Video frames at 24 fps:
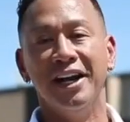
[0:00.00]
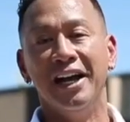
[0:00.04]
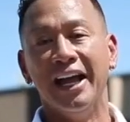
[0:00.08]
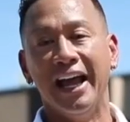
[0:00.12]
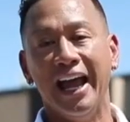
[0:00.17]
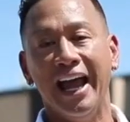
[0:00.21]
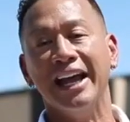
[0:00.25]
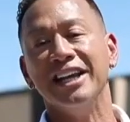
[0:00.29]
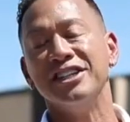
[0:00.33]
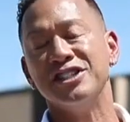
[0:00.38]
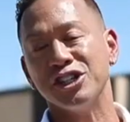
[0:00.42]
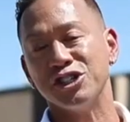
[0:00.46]

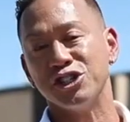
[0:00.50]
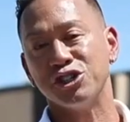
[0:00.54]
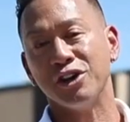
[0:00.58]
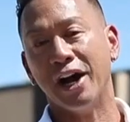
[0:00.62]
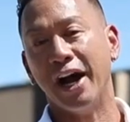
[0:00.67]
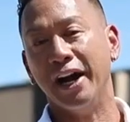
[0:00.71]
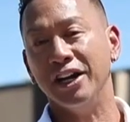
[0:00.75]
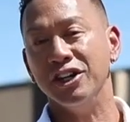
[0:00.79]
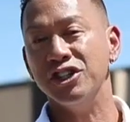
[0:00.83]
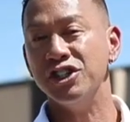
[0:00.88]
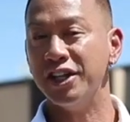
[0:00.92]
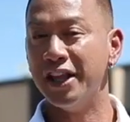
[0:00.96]
exit
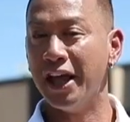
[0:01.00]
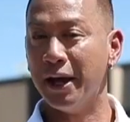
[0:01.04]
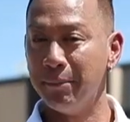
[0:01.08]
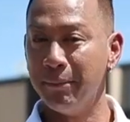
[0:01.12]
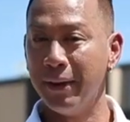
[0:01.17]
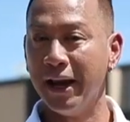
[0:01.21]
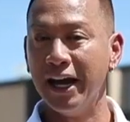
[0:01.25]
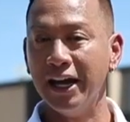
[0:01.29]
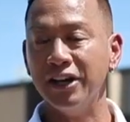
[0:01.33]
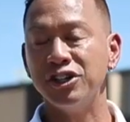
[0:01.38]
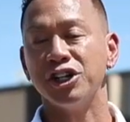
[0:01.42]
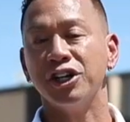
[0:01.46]
strategy that
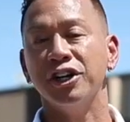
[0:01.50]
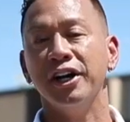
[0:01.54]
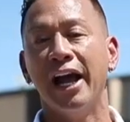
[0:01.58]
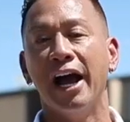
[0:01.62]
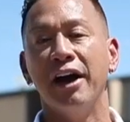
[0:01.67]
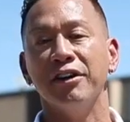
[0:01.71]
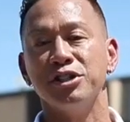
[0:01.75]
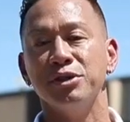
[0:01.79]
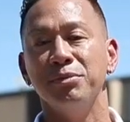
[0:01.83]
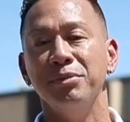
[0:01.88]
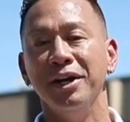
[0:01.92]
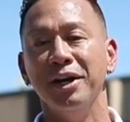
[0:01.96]
may turn
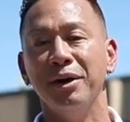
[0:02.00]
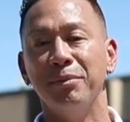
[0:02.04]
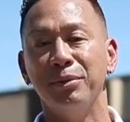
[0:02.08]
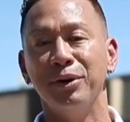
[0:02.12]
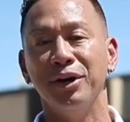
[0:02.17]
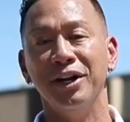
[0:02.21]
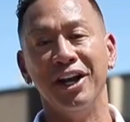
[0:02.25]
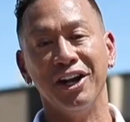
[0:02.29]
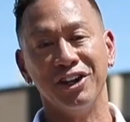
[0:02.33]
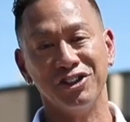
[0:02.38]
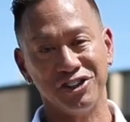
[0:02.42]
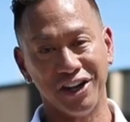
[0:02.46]
out to be a
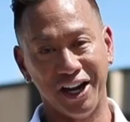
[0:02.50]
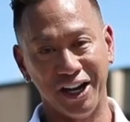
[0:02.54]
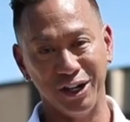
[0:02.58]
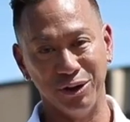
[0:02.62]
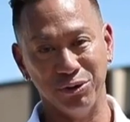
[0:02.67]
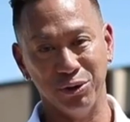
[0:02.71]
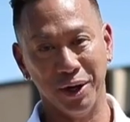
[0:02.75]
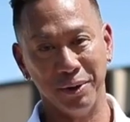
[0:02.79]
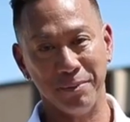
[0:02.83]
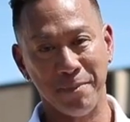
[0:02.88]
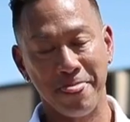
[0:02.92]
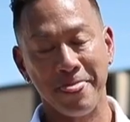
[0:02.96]
pretty exciting
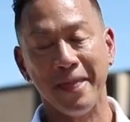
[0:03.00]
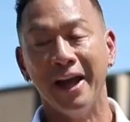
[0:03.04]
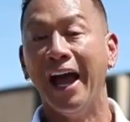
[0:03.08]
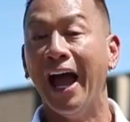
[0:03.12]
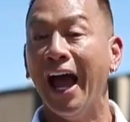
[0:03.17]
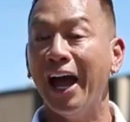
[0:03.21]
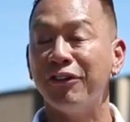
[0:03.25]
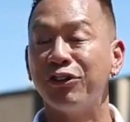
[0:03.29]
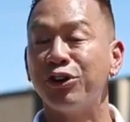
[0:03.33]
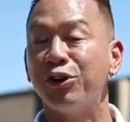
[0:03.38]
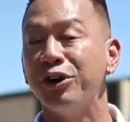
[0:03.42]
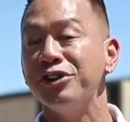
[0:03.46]
one.
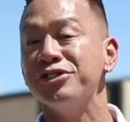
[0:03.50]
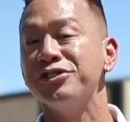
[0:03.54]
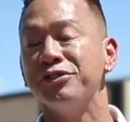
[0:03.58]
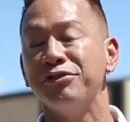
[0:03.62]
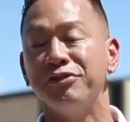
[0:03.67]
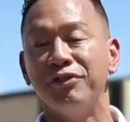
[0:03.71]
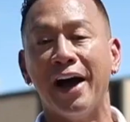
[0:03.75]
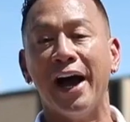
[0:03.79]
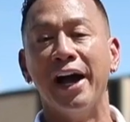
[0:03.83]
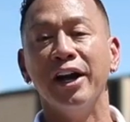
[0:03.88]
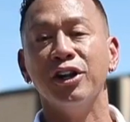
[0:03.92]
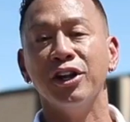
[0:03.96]
And of course, the
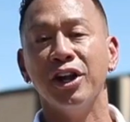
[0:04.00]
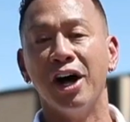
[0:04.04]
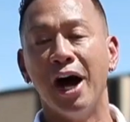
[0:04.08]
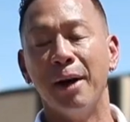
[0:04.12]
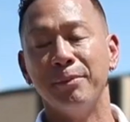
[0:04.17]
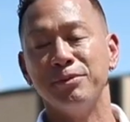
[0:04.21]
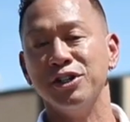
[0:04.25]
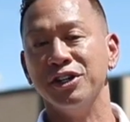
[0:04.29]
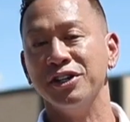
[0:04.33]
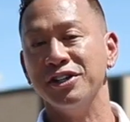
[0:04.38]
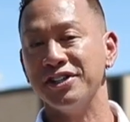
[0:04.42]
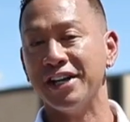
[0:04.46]
final
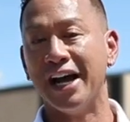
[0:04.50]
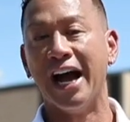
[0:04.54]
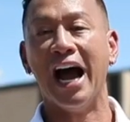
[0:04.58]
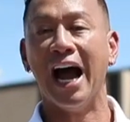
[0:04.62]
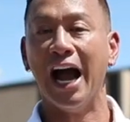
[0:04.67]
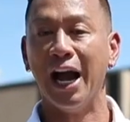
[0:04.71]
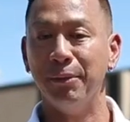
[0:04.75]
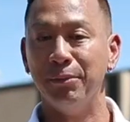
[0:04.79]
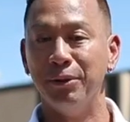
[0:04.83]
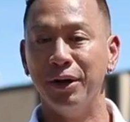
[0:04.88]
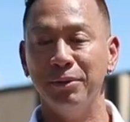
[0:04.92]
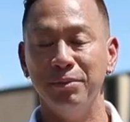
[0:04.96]
option is a
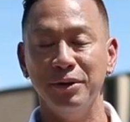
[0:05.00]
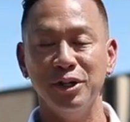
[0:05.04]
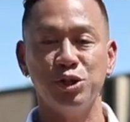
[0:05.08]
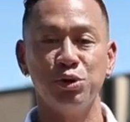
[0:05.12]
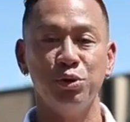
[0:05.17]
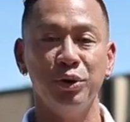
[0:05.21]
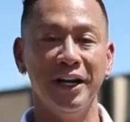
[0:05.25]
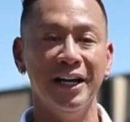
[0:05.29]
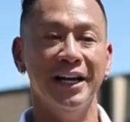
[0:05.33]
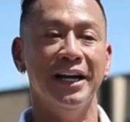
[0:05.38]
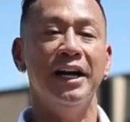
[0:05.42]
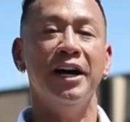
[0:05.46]
hybrid
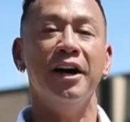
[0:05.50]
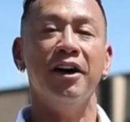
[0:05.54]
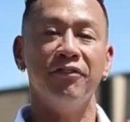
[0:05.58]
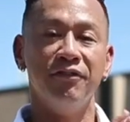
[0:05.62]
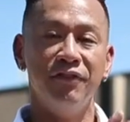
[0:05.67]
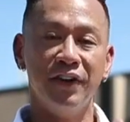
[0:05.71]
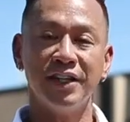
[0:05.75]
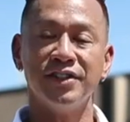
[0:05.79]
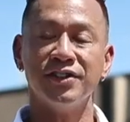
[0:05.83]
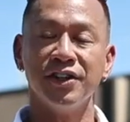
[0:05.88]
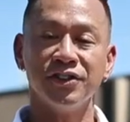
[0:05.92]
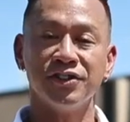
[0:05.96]
between
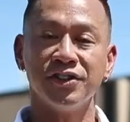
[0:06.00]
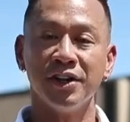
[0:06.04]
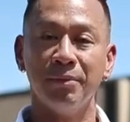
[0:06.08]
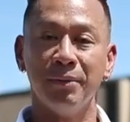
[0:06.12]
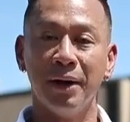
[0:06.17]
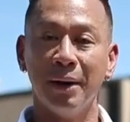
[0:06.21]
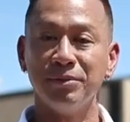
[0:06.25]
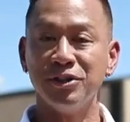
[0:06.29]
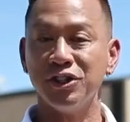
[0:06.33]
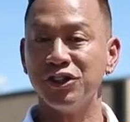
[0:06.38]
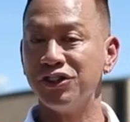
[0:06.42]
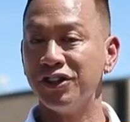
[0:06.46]
fixing some
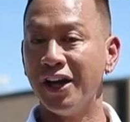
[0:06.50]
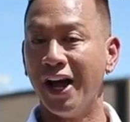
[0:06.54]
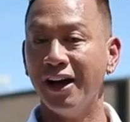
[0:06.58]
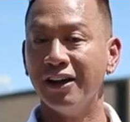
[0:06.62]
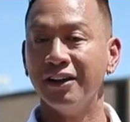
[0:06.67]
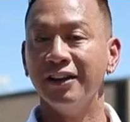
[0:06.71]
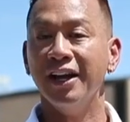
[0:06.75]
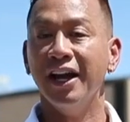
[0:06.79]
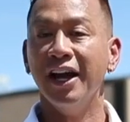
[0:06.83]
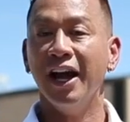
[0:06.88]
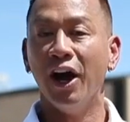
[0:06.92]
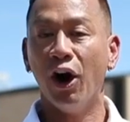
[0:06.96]
up to sell,
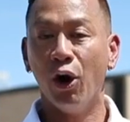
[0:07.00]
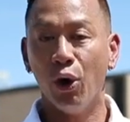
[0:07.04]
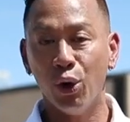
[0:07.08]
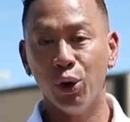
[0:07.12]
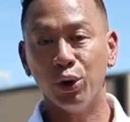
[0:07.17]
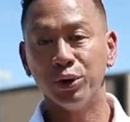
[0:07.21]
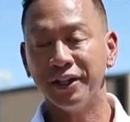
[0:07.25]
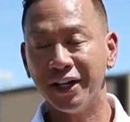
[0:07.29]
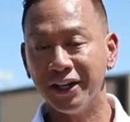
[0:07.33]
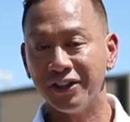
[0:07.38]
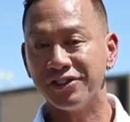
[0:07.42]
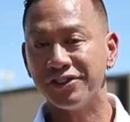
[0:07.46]

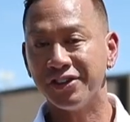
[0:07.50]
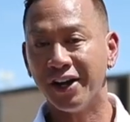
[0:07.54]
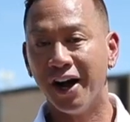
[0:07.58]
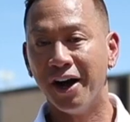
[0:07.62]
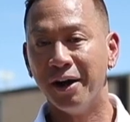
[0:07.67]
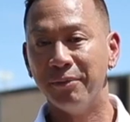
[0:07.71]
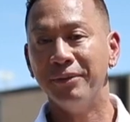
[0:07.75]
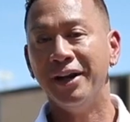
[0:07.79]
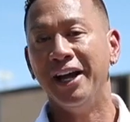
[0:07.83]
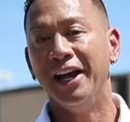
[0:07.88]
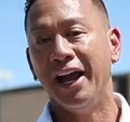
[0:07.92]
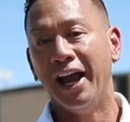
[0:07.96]
holding
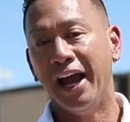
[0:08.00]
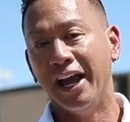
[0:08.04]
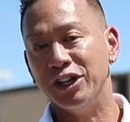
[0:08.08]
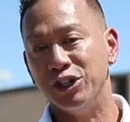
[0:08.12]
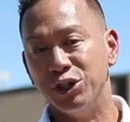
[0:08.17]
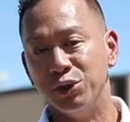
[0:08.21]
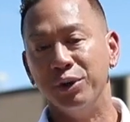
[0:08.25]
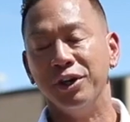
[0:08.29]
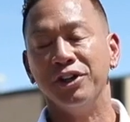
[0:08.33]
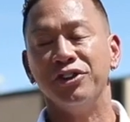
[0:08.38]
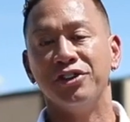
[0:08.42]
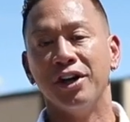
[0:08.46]
some, and
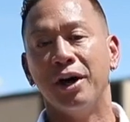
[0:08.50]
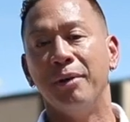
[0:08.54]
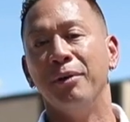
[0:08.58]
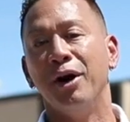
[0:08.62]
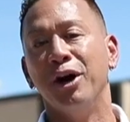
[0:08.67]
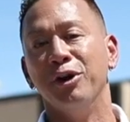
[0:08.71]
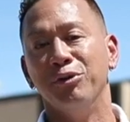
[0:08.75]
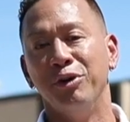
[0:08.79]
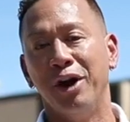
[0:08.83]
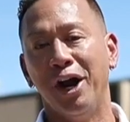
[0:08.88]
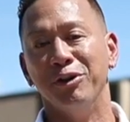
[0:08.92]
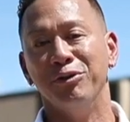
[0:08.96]
doing some
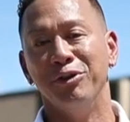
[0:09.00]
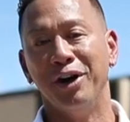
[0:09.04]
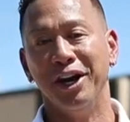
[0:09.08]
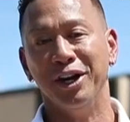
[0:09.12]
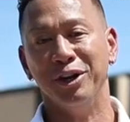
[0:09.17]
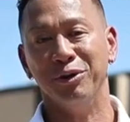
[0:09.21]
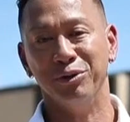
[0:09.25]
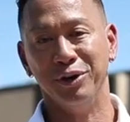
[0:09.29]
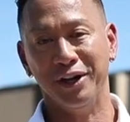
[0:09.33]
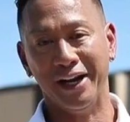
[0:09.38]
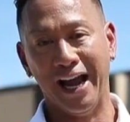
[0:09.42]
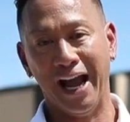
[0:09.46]
on rent-ready
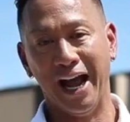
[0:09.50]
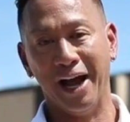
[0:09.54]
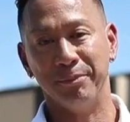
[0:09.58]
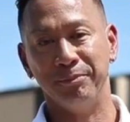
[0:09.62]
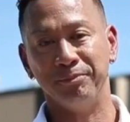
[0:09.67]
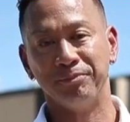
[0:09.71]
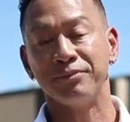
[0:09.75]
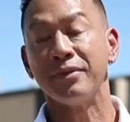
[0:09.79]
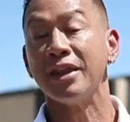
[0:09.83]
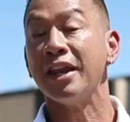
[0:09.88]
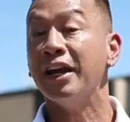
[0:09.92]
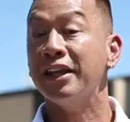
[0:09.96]
rehab.
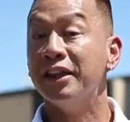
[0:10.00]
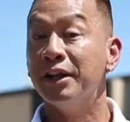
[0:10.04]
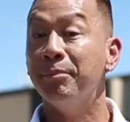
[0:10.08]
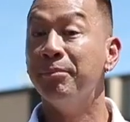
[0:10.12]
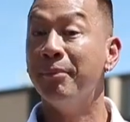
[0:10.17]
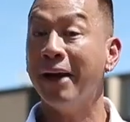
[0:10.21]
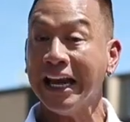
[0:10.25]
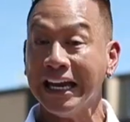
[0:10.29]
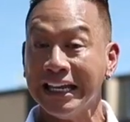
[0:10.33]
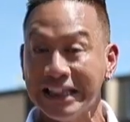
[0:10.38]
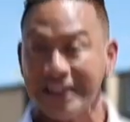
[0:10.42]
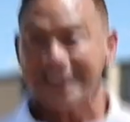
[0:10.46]
The main